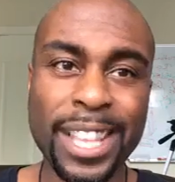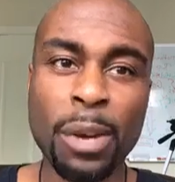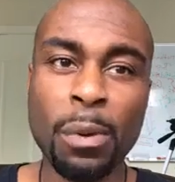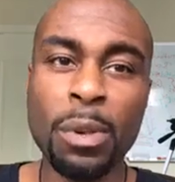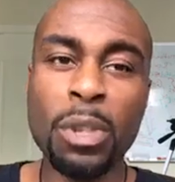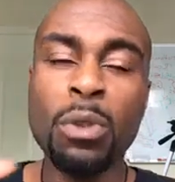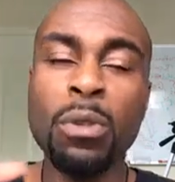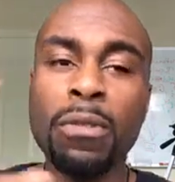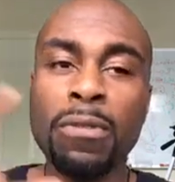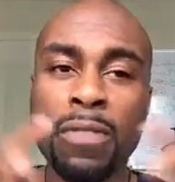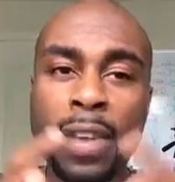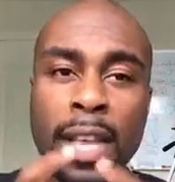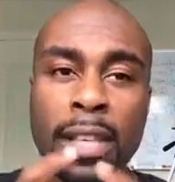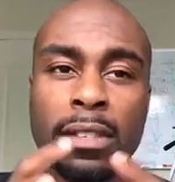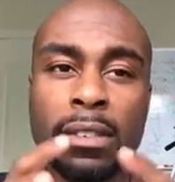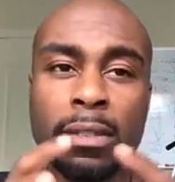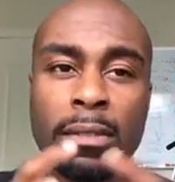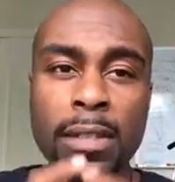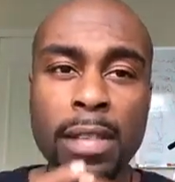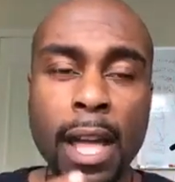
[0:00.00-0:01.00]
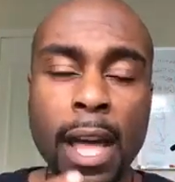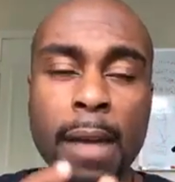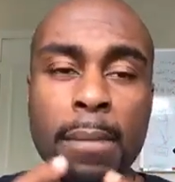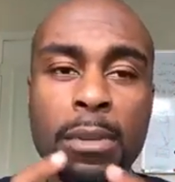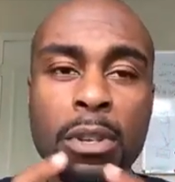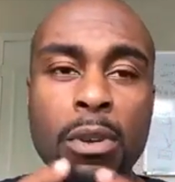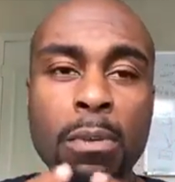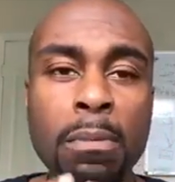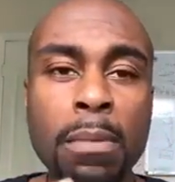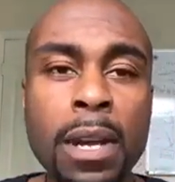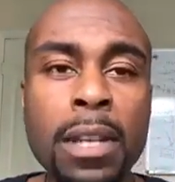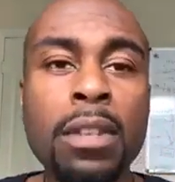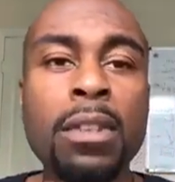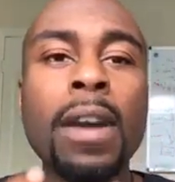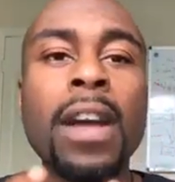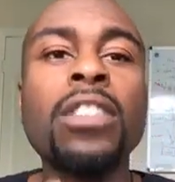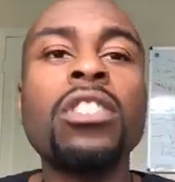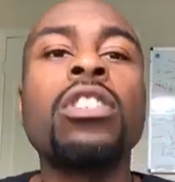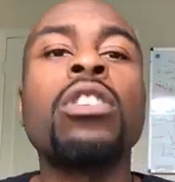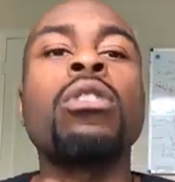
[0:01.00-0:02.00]
When you invest your time and your money,
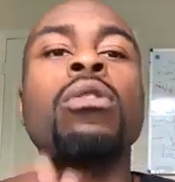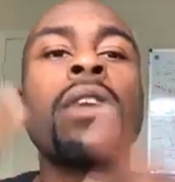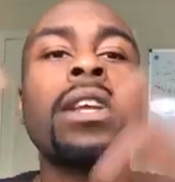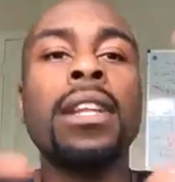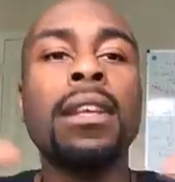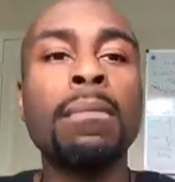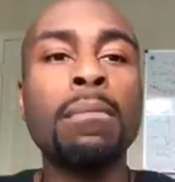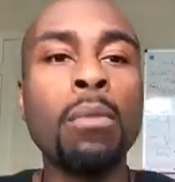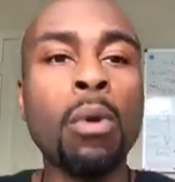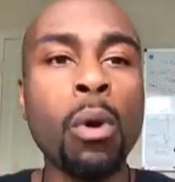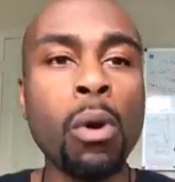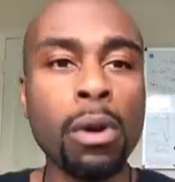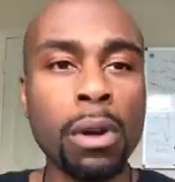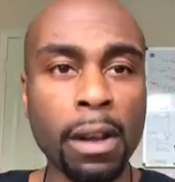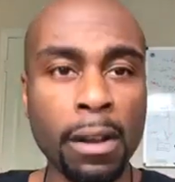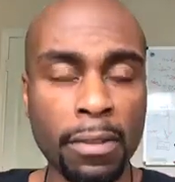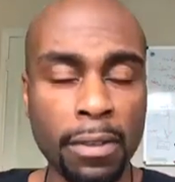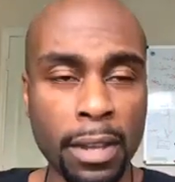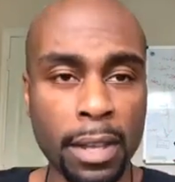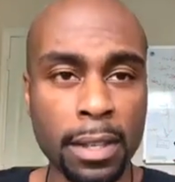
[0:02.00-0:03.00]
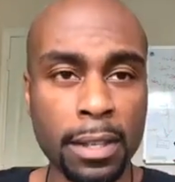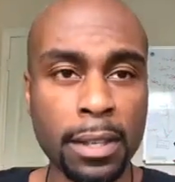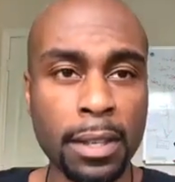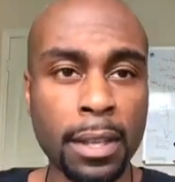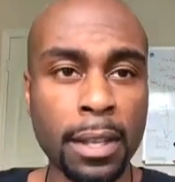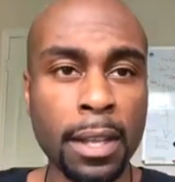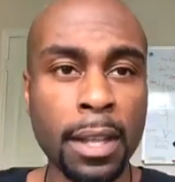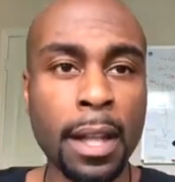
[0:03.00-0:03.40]
you're actually creating more of it.